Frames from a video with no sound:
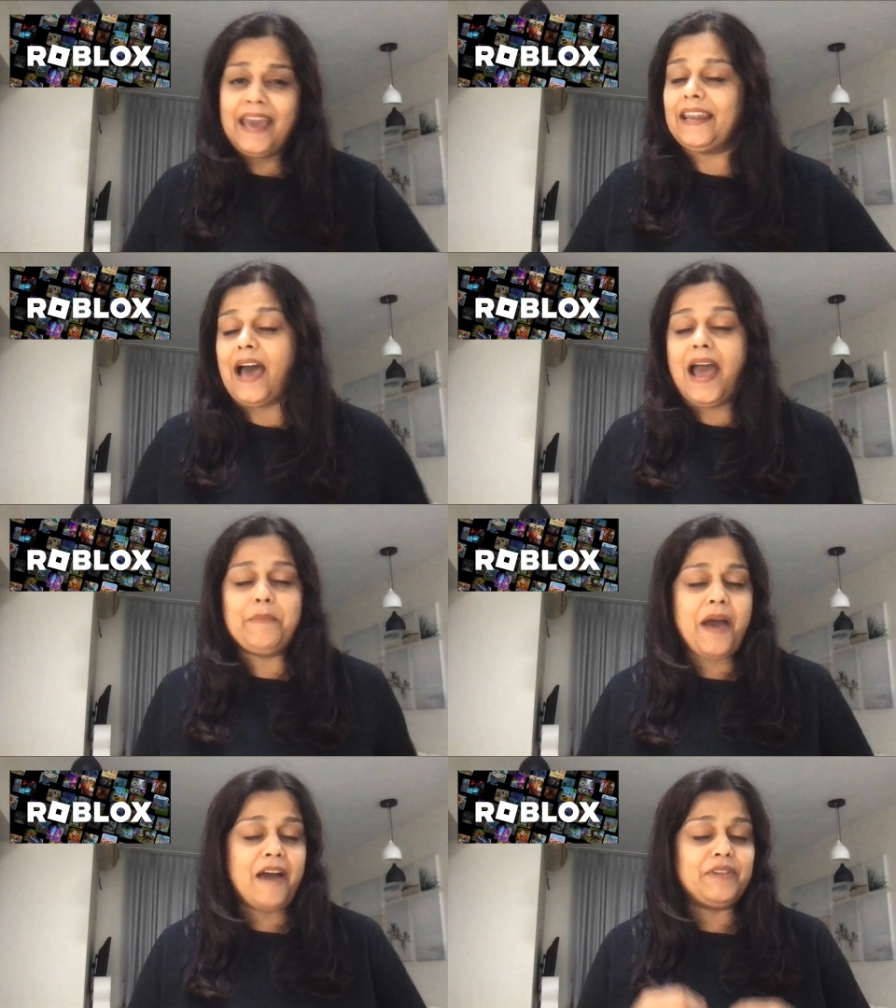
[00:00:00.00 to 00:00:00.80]
and
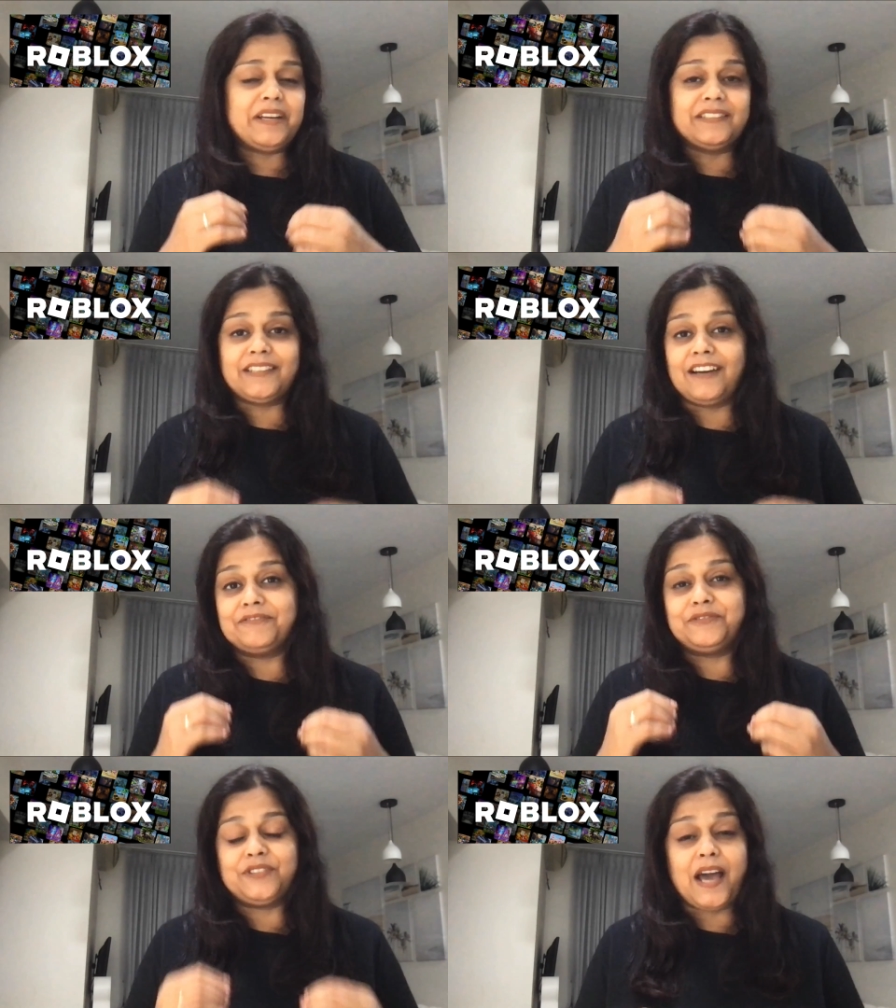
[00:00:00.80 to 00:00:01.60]
I'm having a
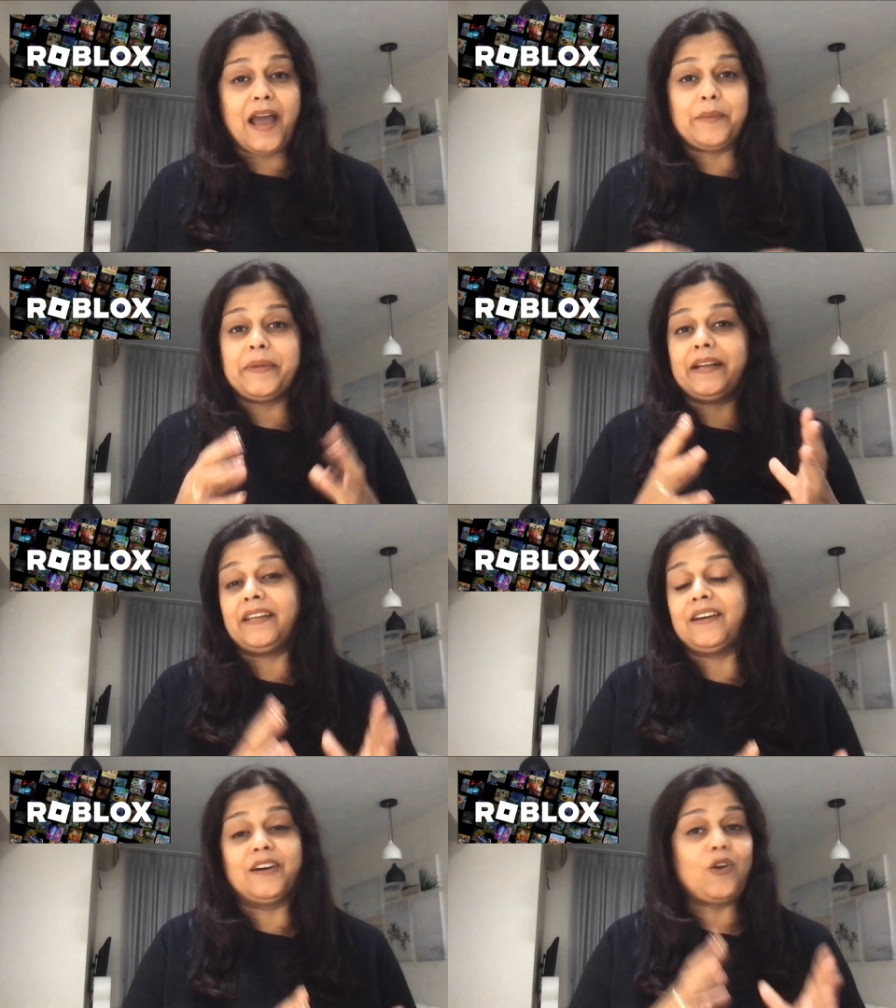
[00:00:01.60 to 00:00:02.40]
tough time
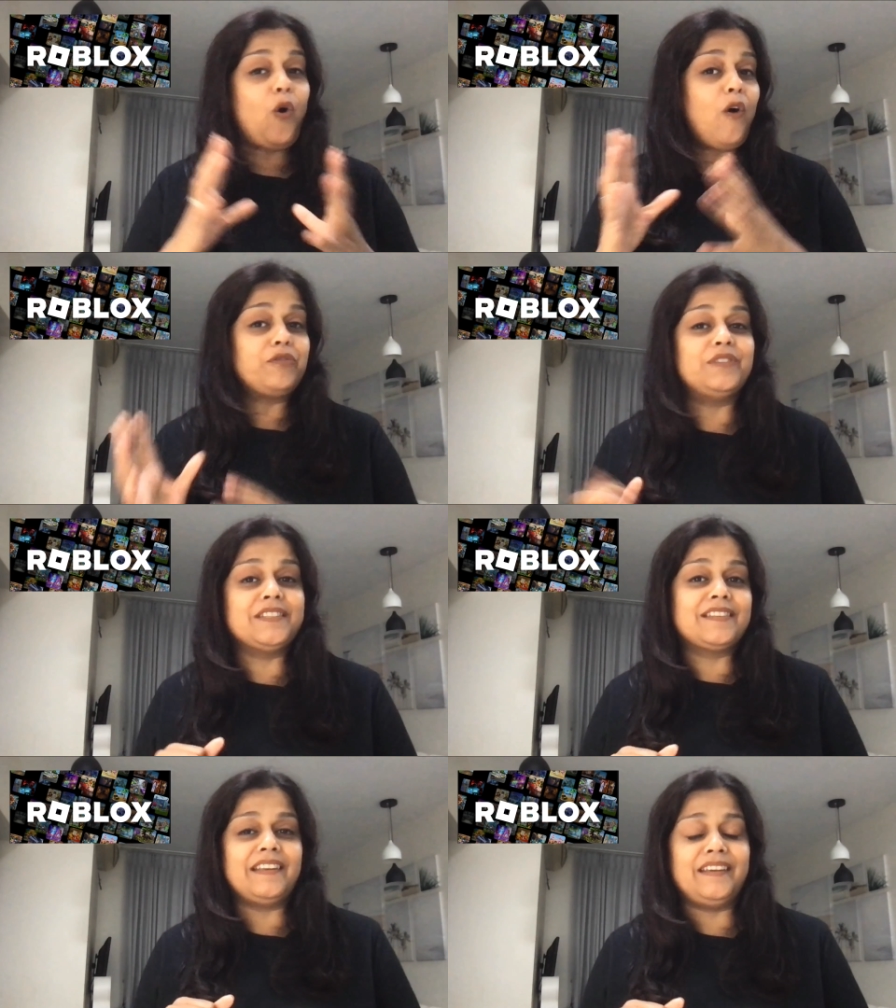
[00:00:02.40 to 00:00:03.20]
getting her off the
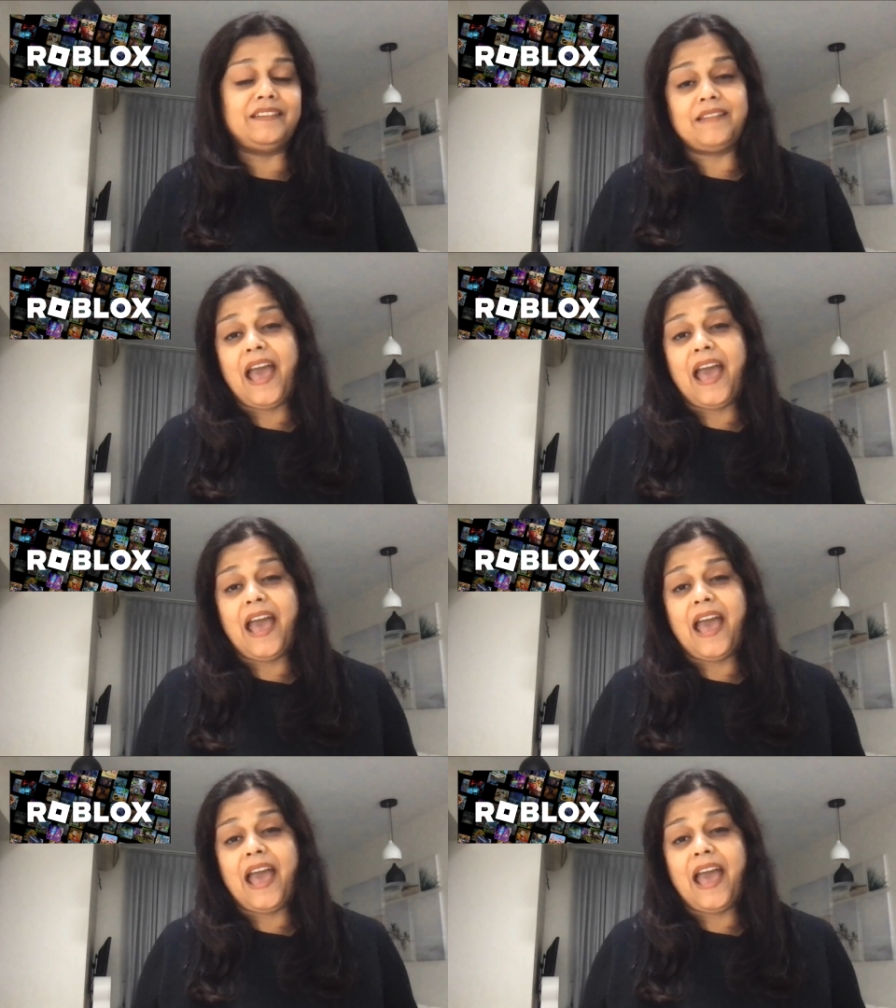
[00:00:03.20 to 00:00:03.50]
screen.